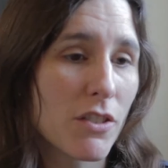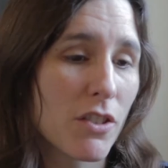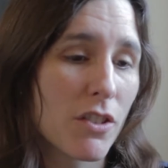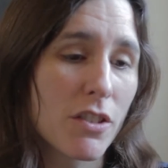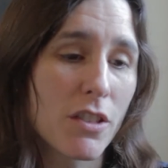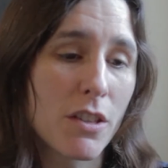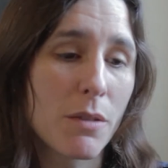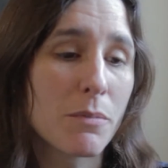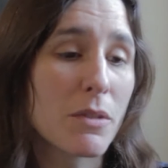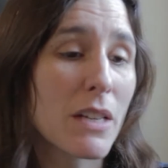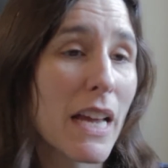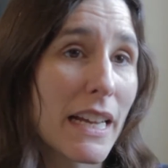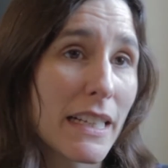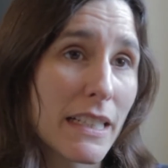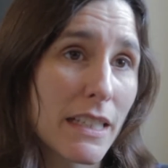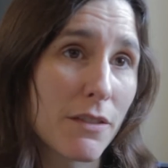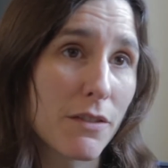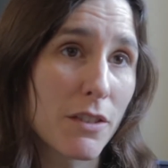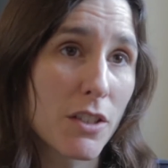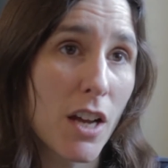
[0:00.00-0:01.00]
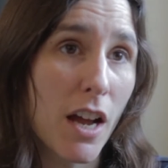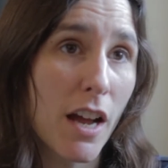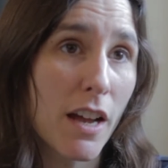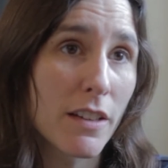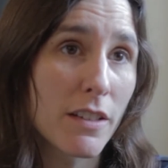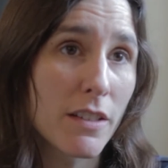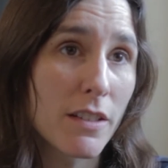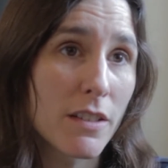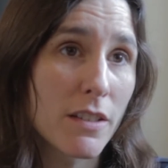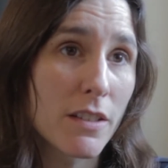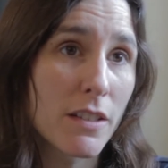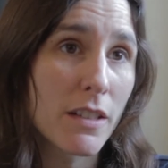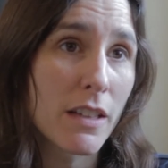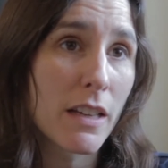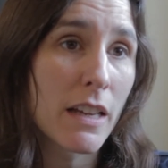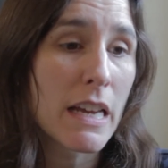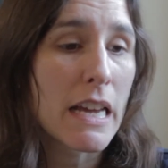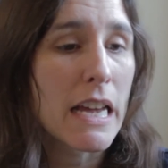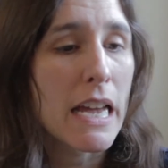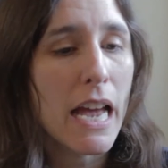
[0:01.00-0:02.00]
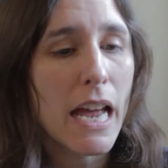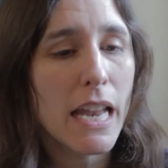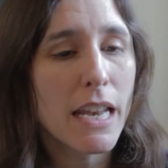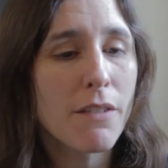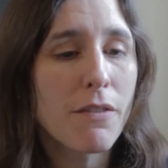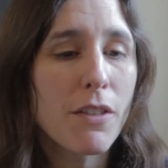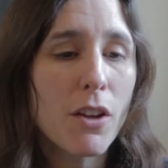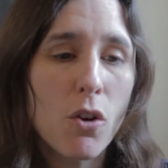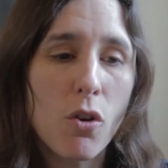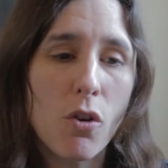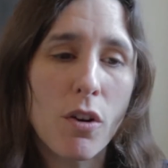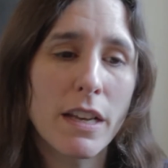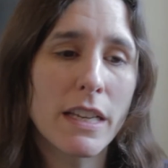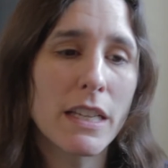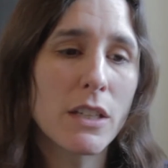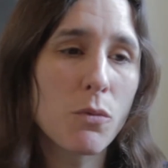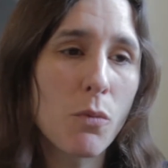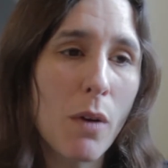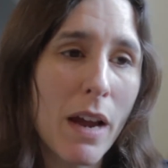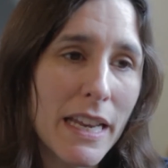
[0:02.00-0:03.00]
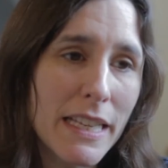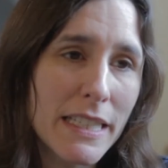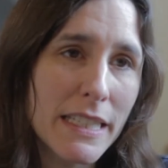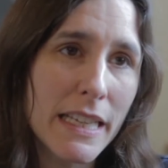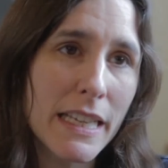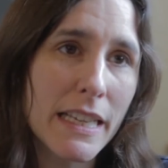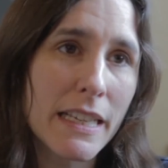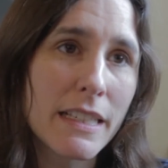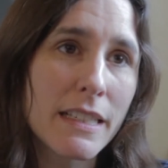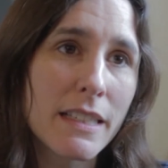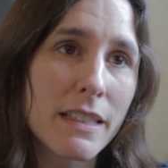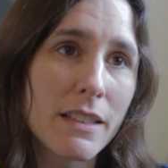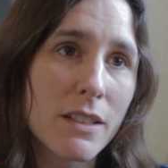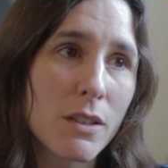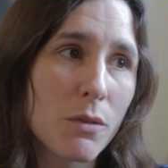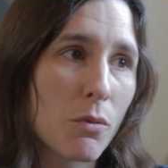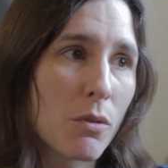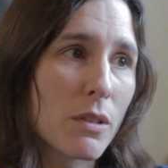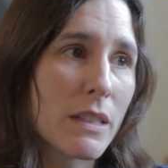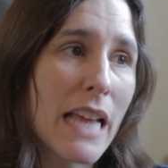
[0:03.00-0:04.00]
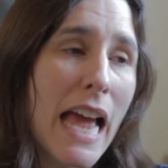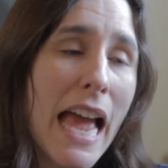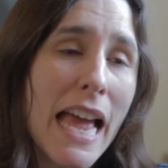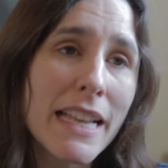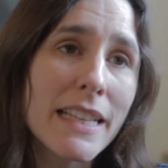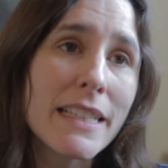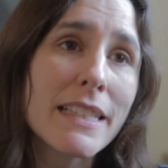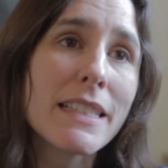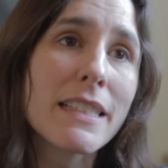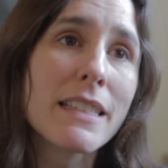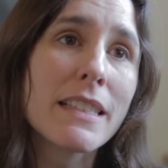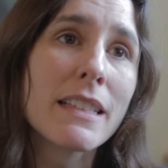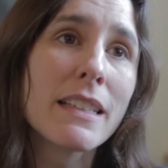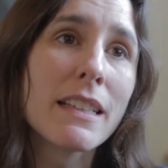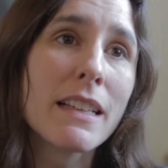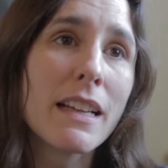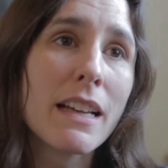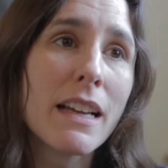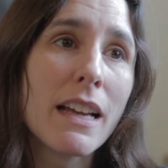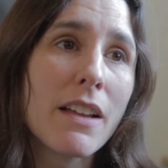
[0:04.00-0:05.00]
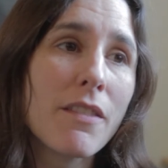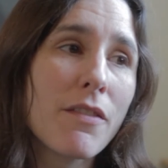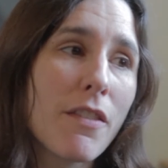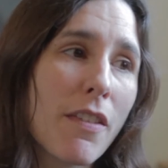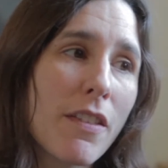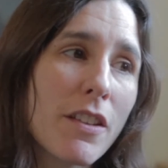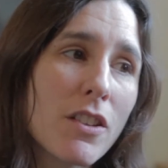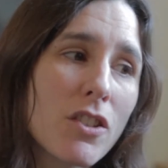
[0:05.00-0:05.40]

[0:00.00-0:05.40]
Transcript: just the objective chance. And if the coin is weighted towards heads, then the